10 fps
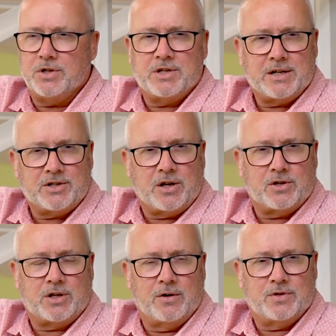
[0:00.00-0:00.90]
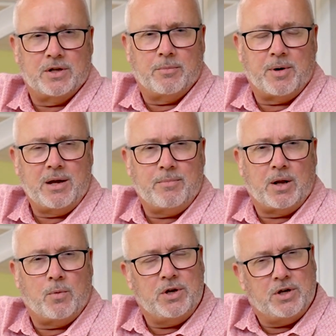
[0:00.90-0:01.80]
to test ourselves in the Bible.
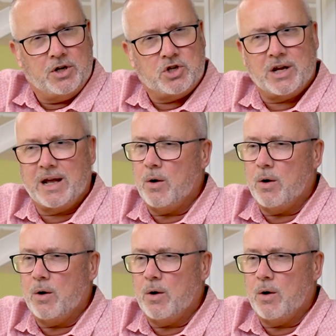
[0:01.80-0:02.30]
I want you to check